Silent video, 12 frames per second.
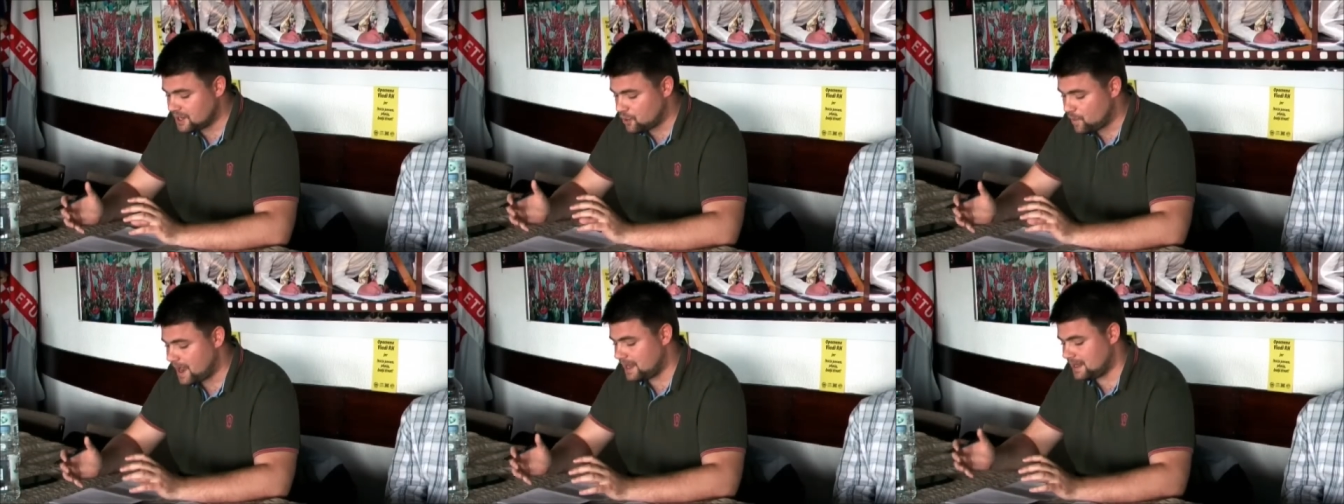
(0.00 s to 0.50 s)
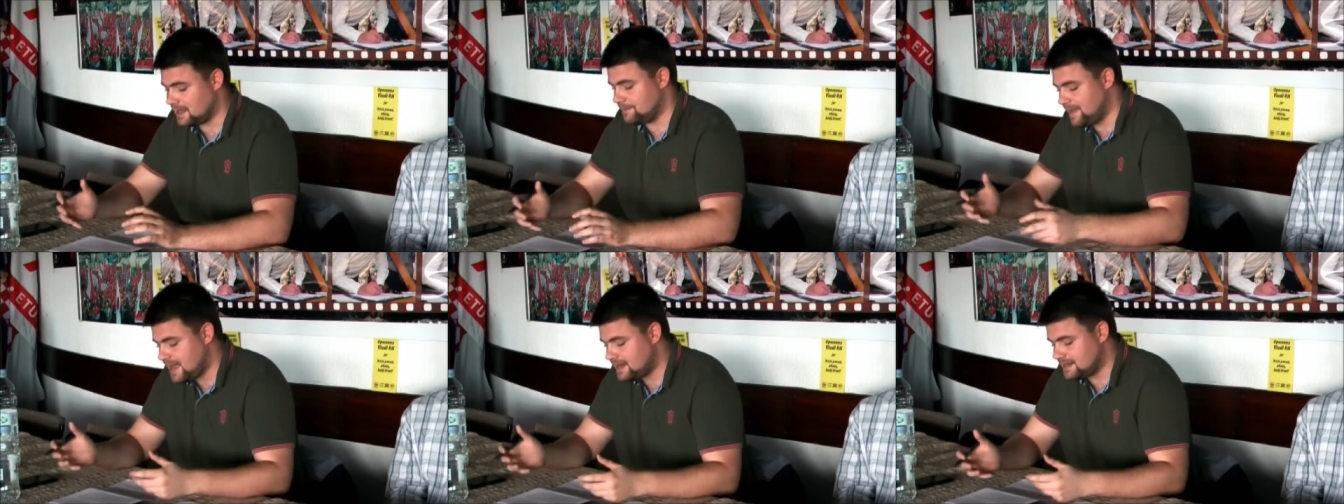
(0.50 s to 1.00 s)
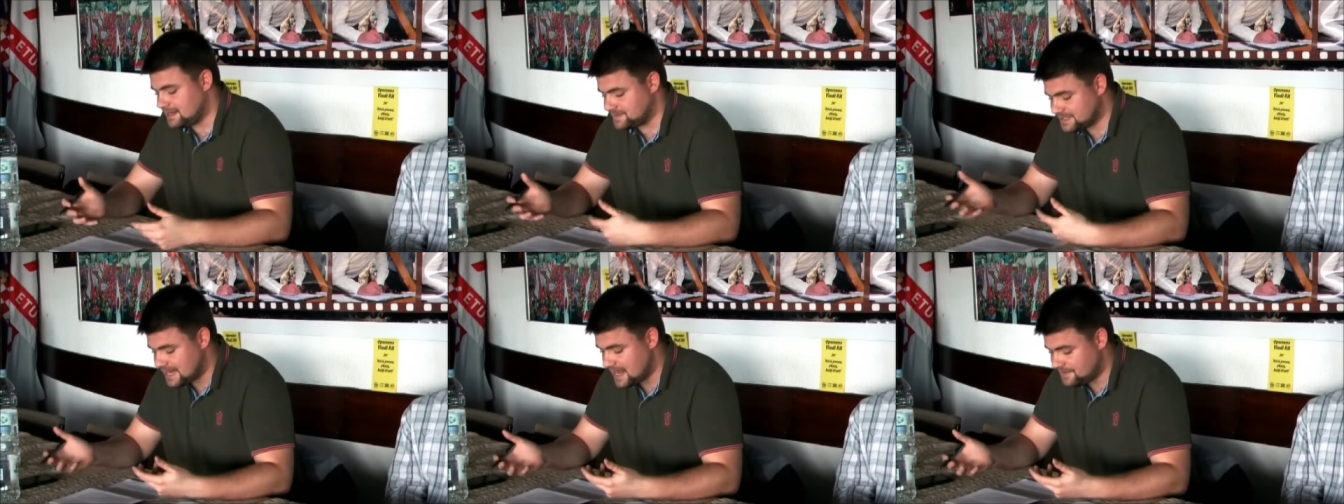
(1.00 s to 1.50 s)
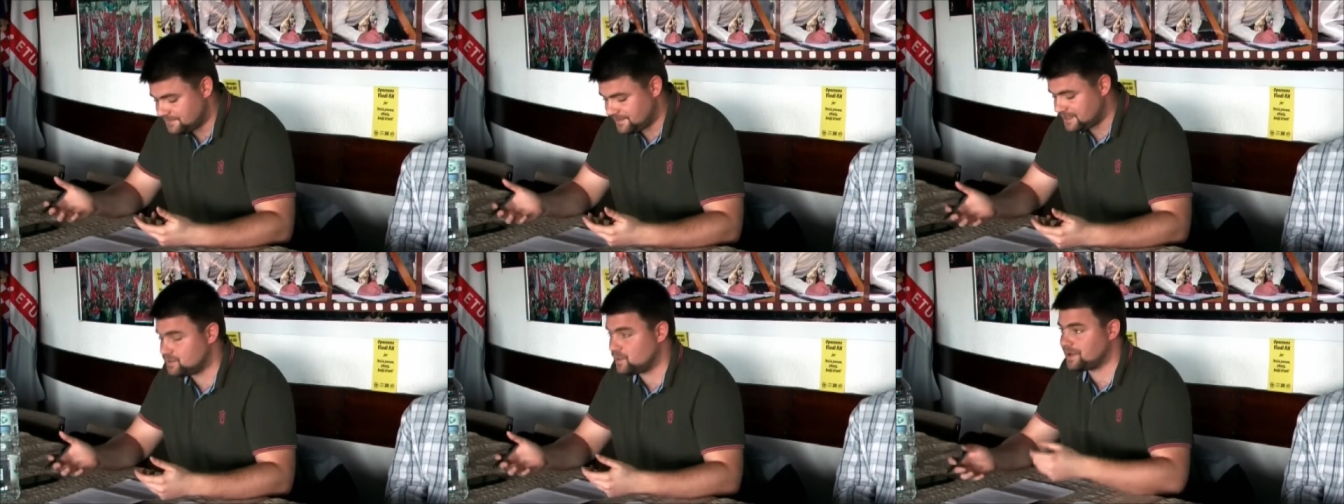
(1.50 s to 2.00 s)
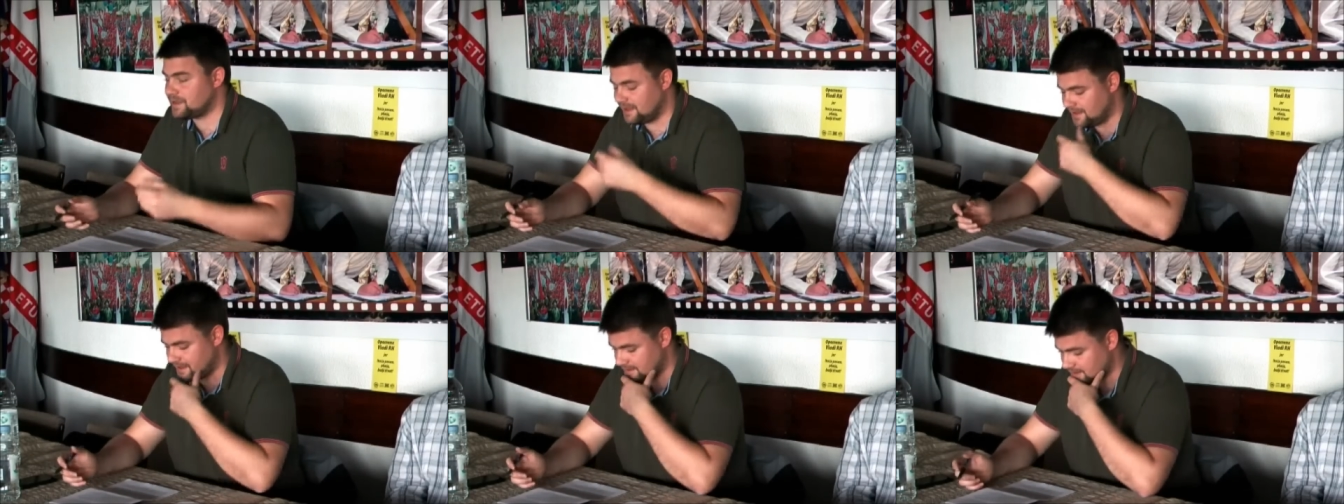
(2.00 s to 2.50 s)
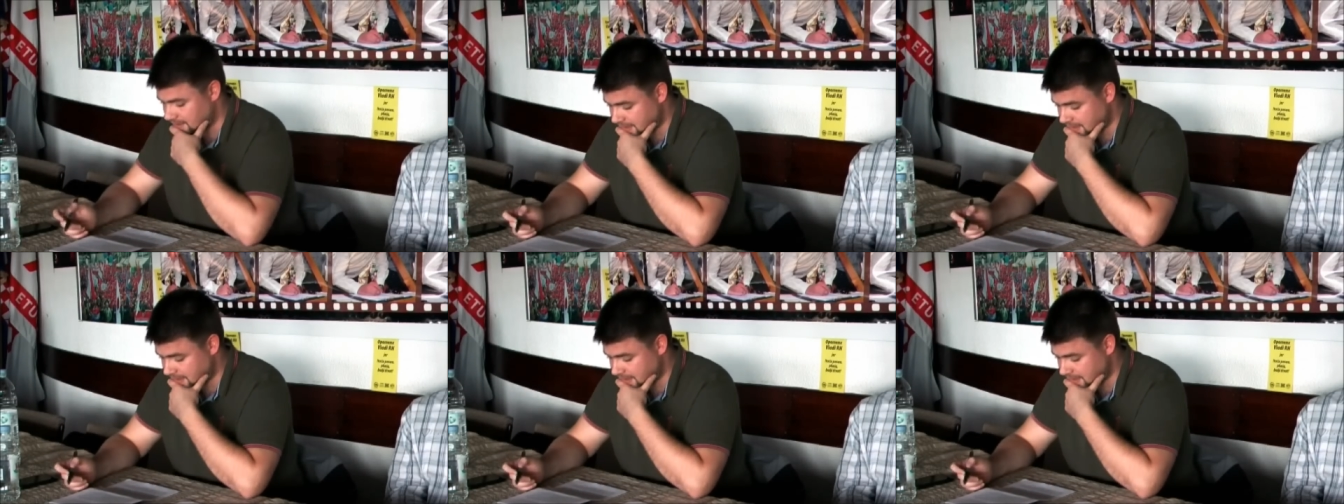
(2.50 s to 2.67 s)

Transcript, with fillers: while a man himself is worth nothing.